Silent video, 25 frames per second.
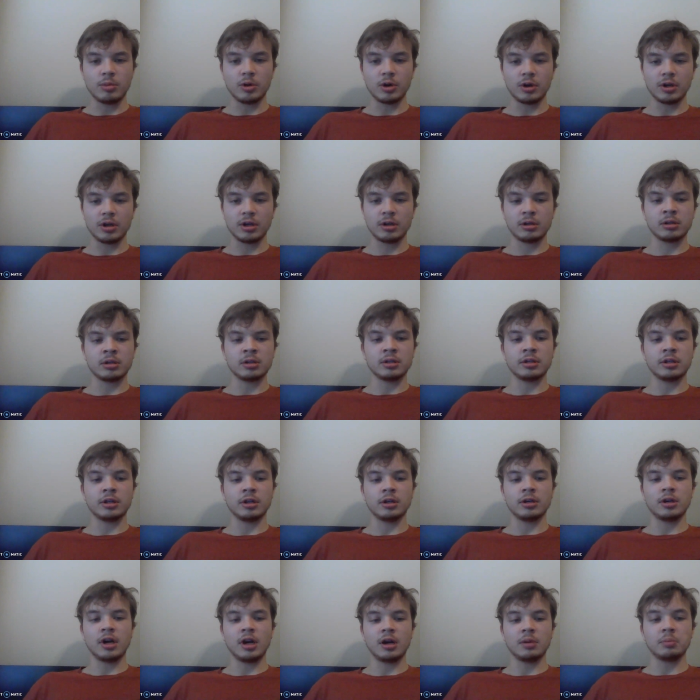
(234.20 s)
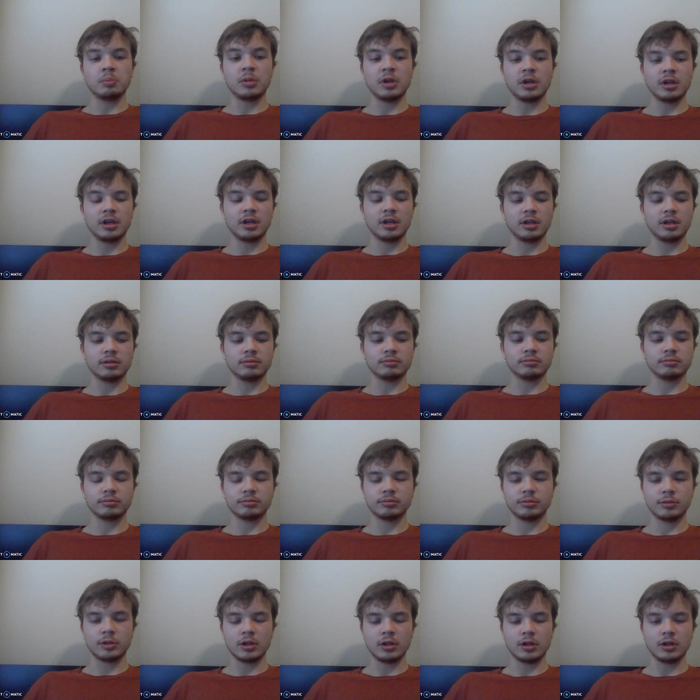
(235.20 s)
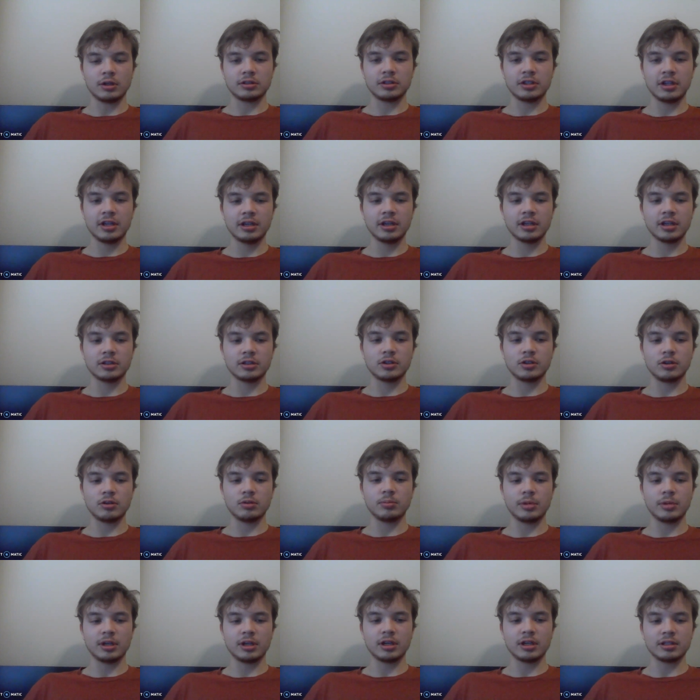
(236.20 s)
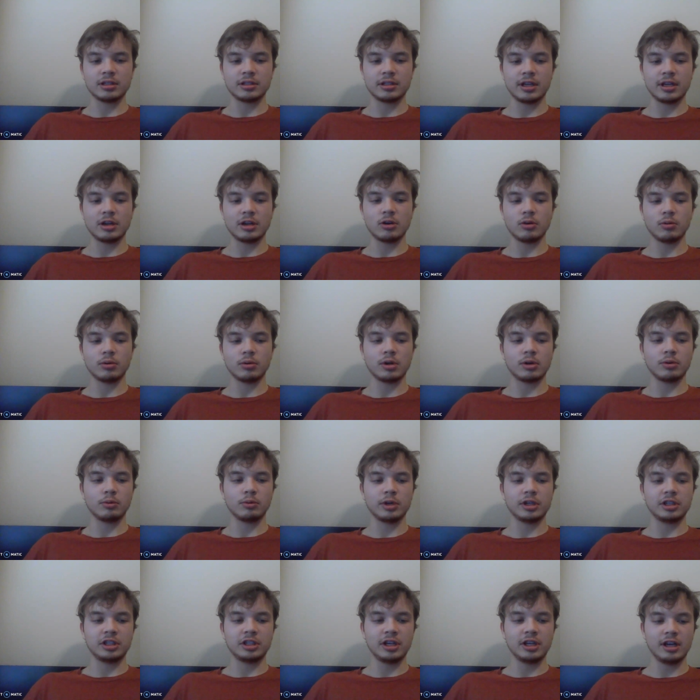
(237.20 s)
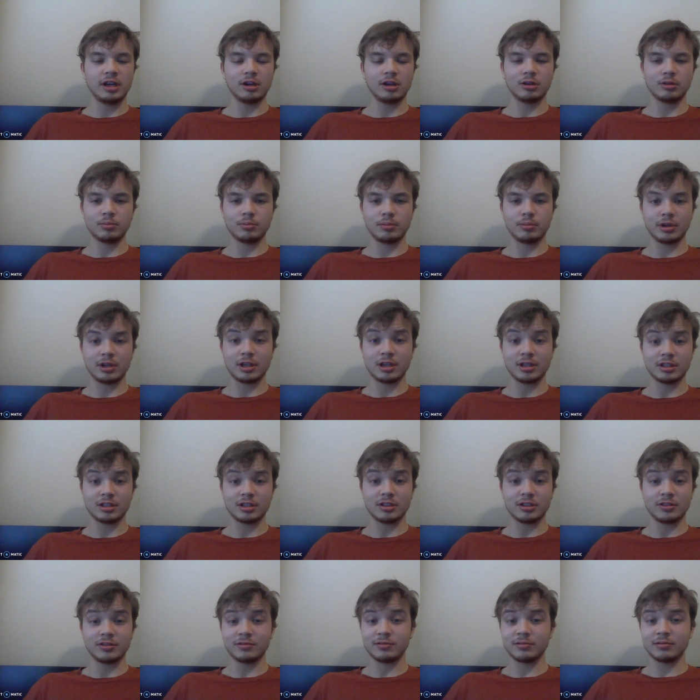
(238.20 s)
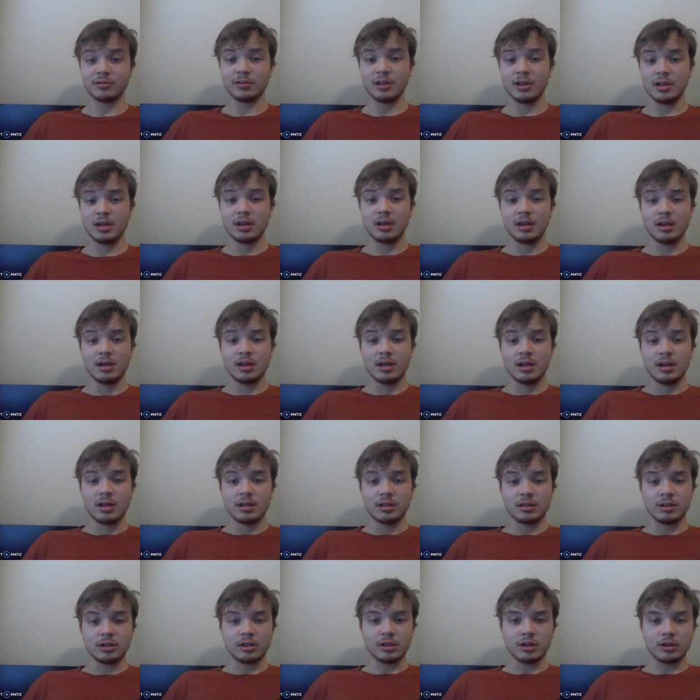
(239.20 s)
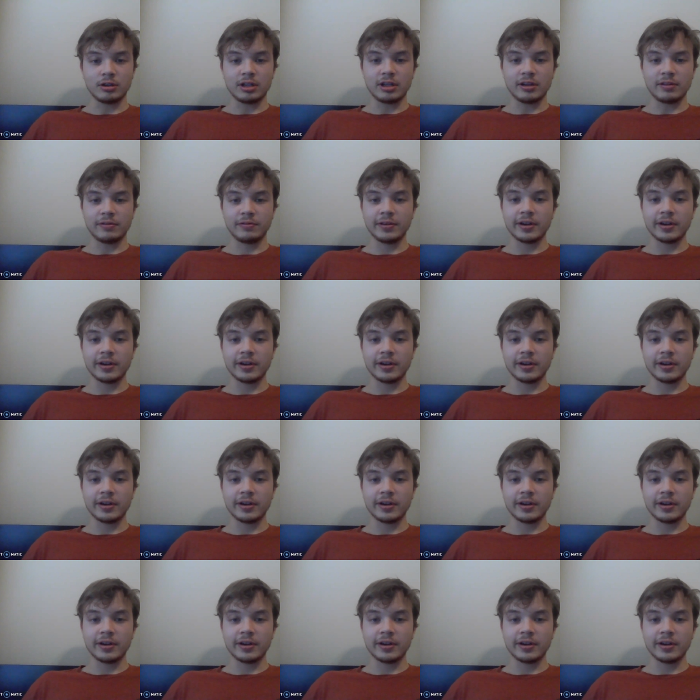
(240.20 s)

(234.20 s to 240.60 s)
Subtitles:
but they're not being, tended to because they don't want to reach out because of, the